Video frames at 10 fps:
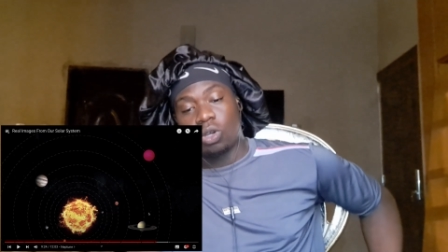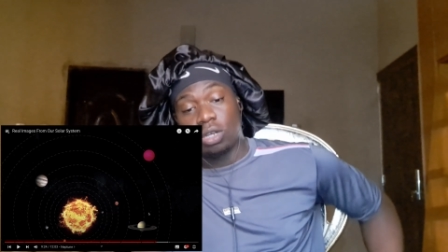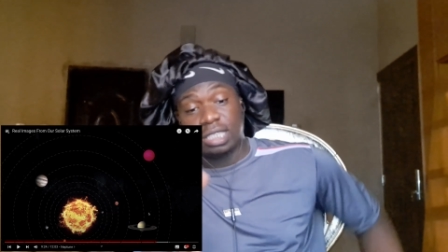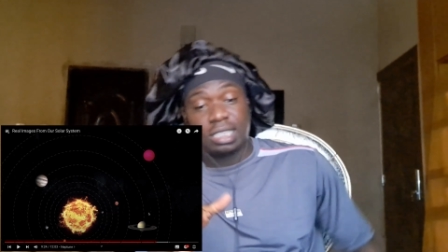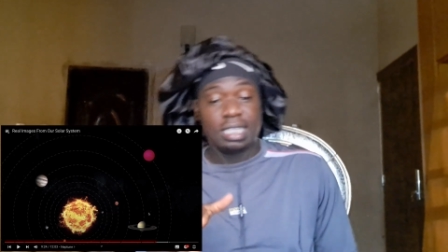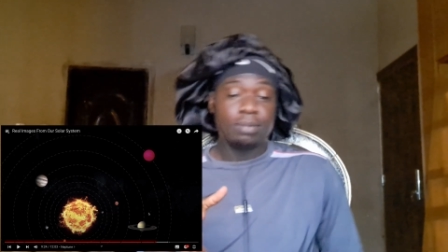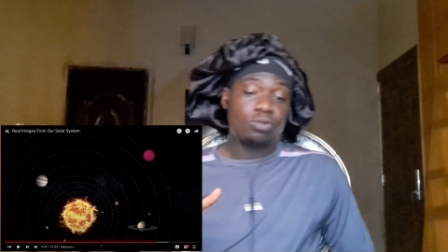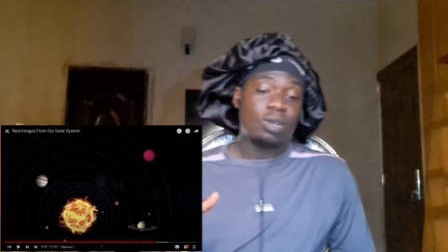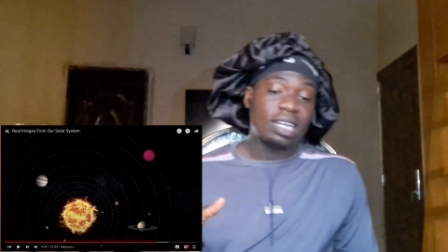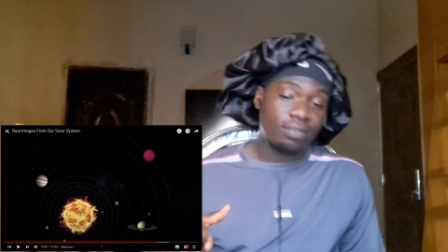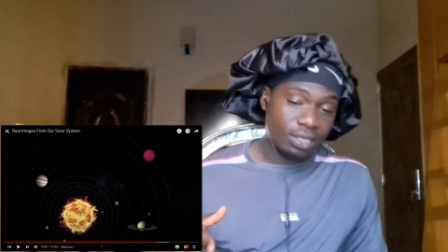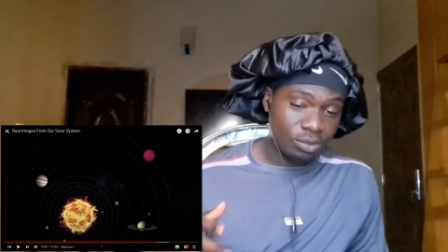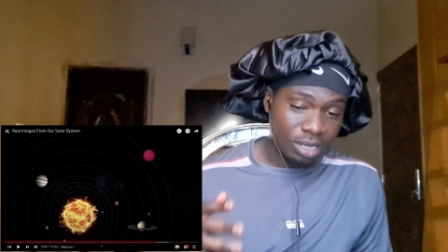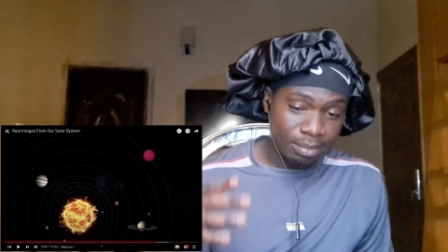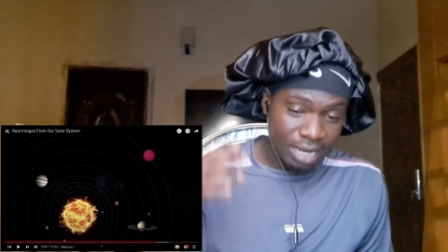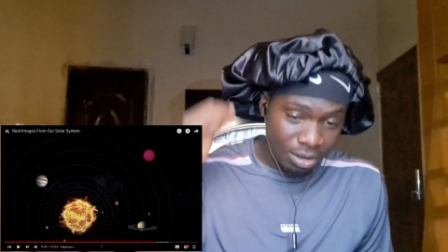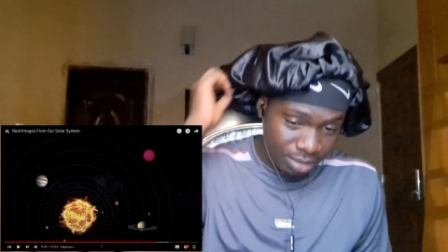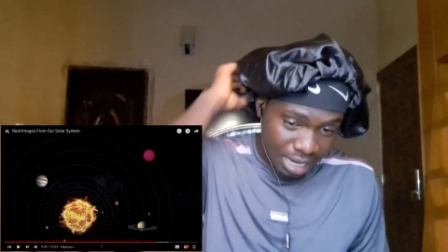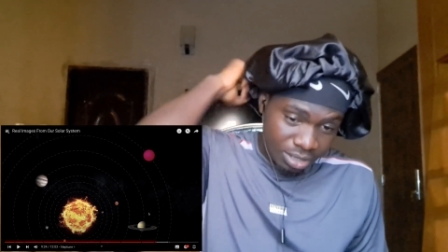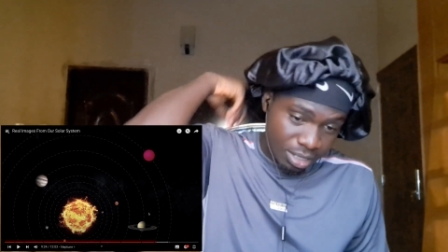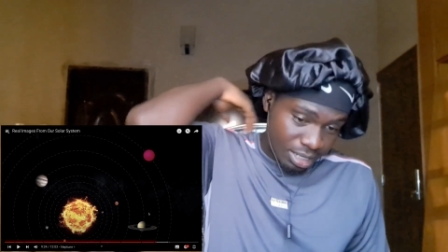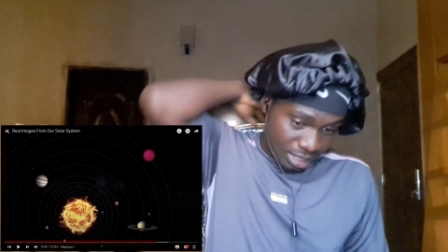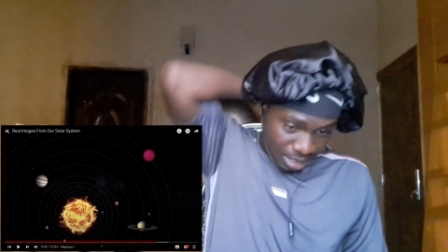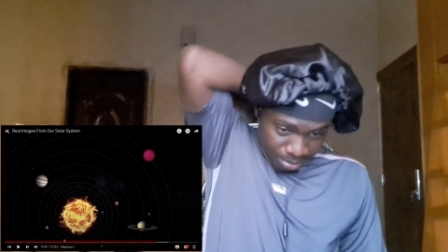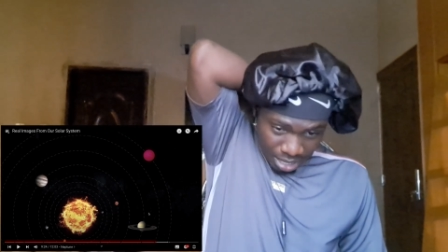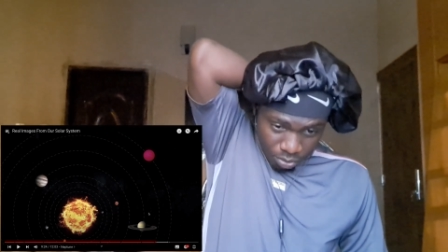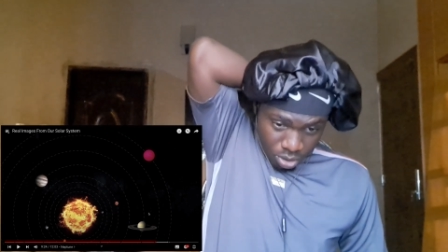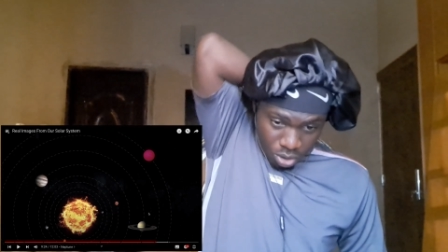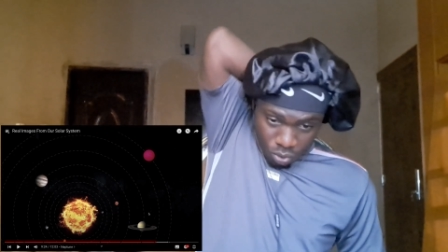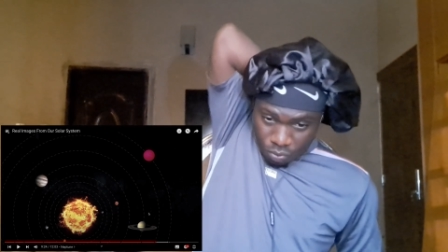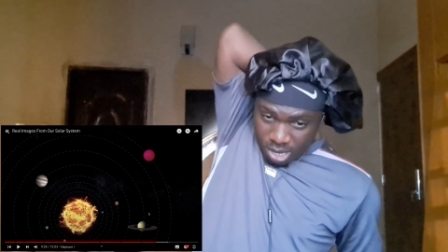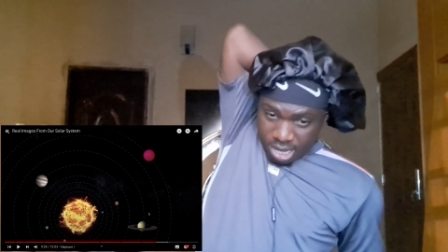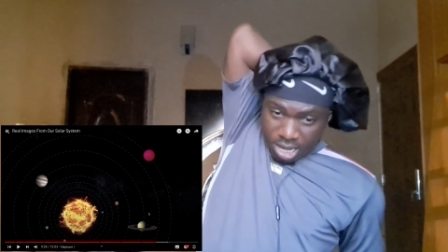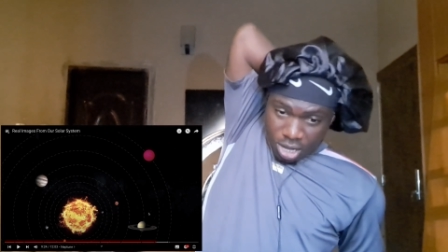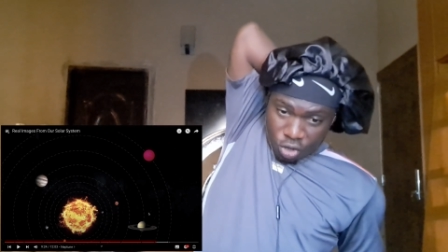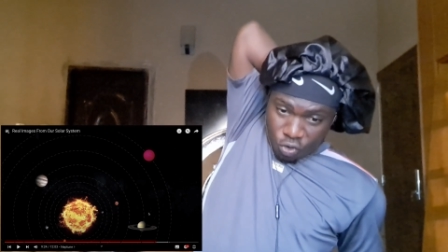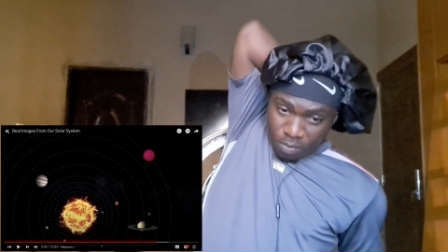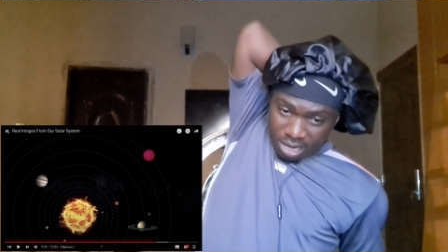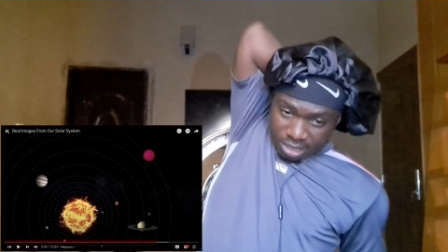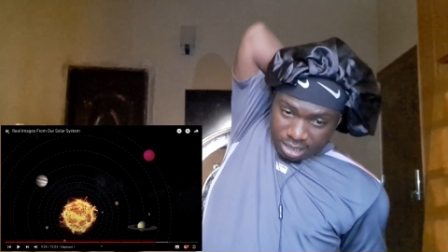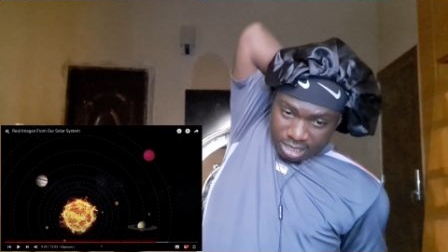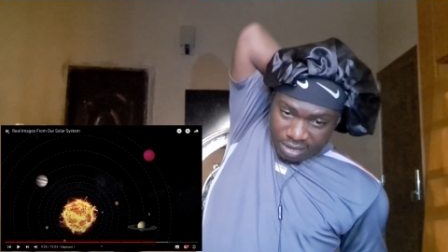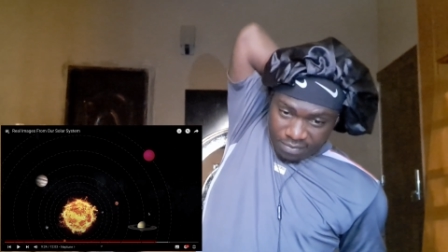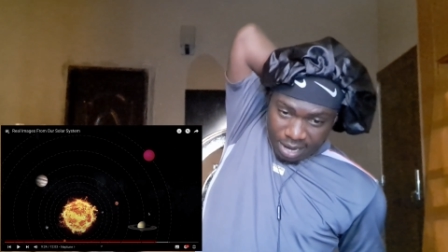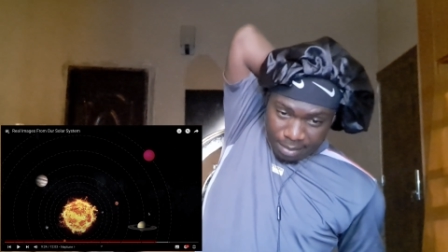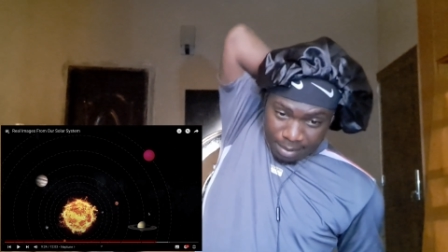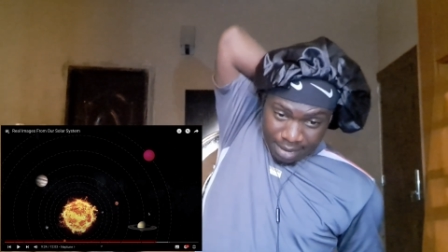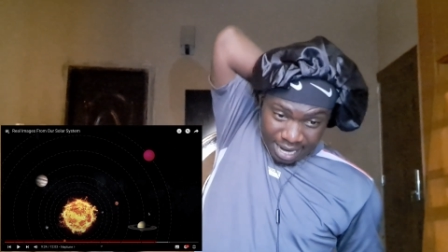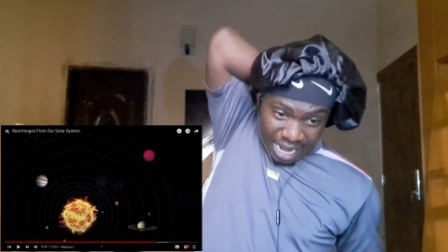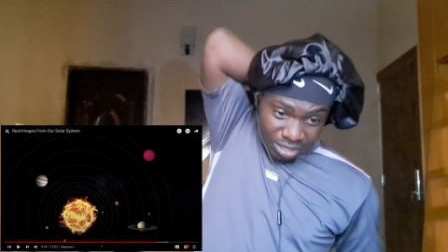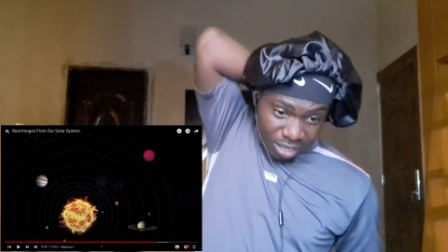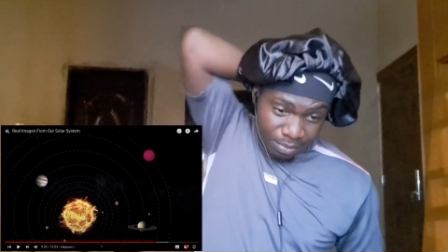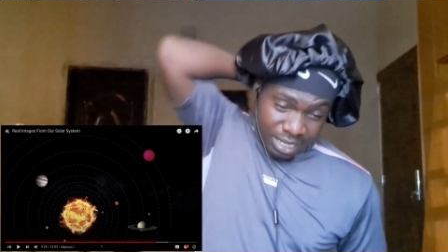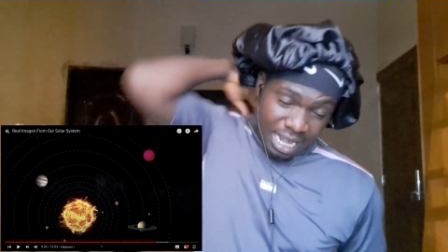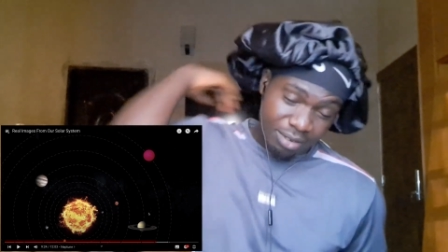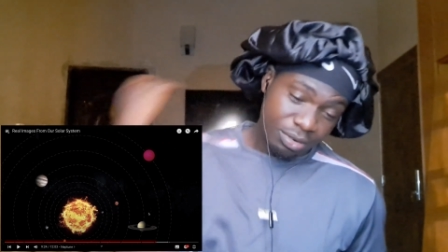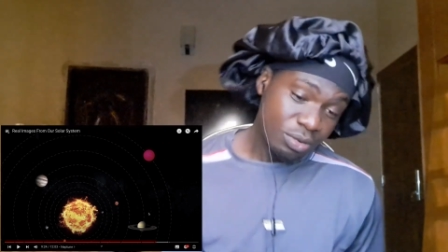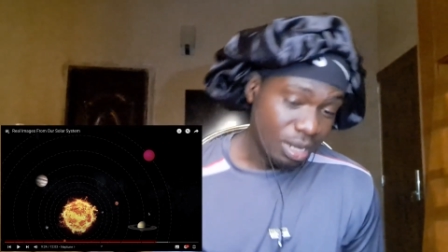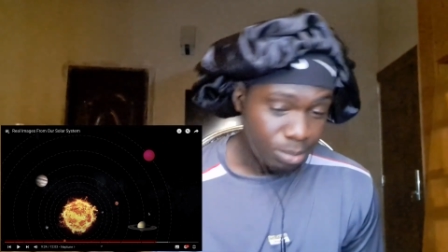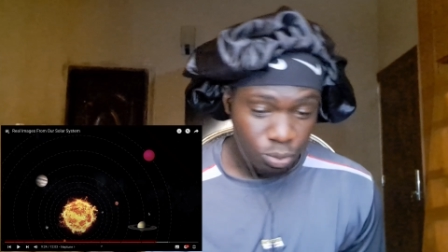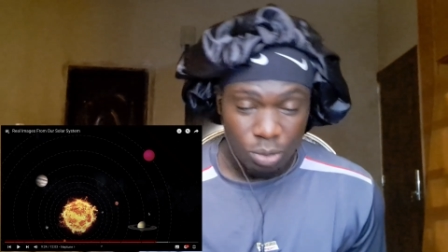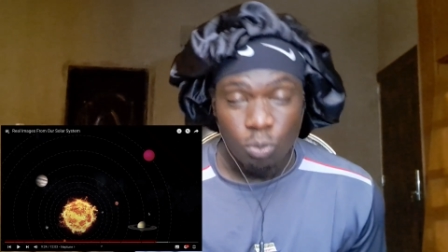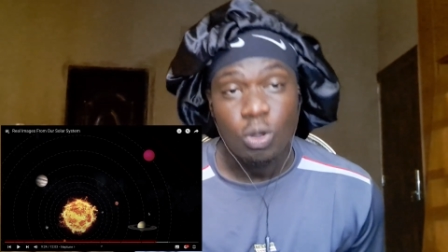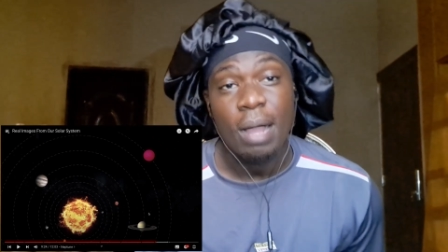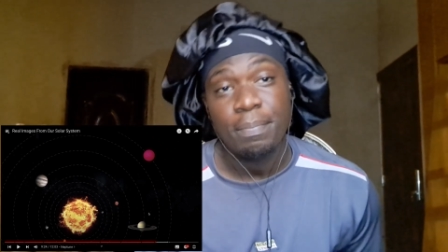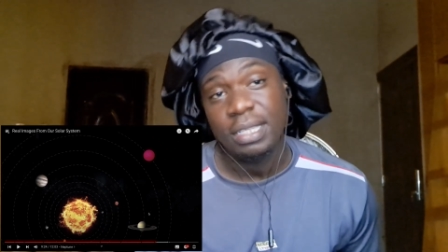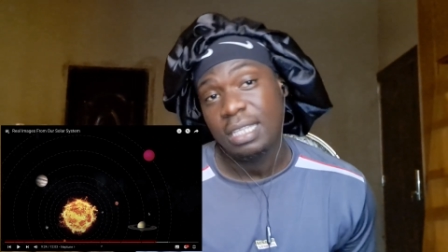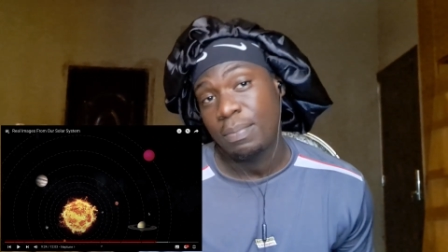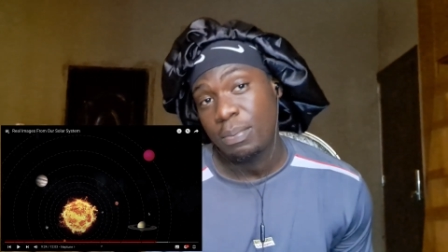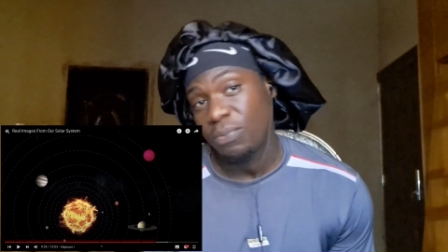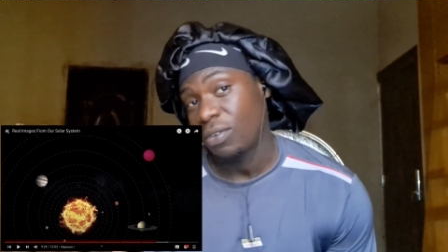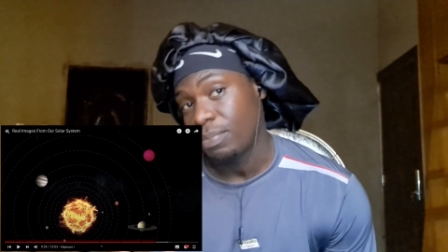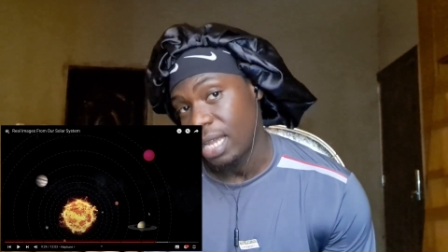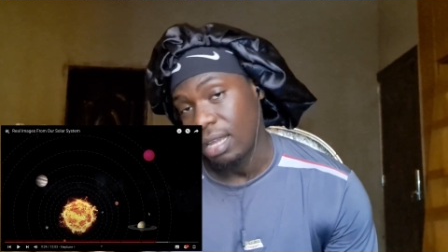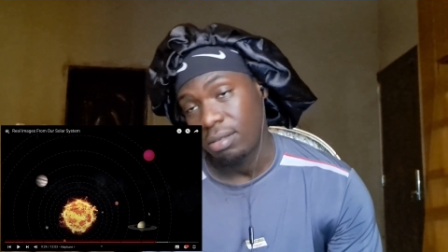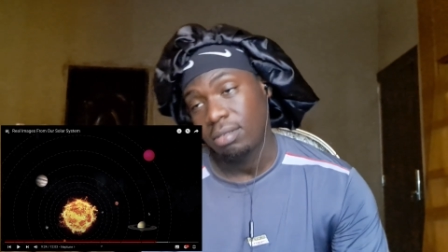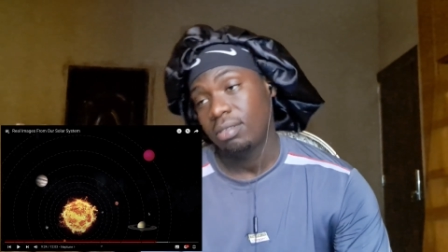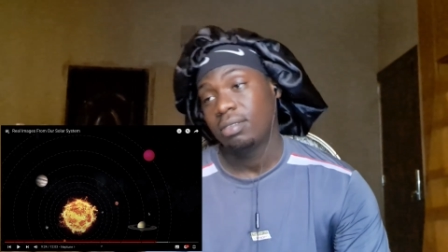all these names we are giving to them now, they're actually the names that we humans gave them. They might not actually be their real names when we go and meet the people from there.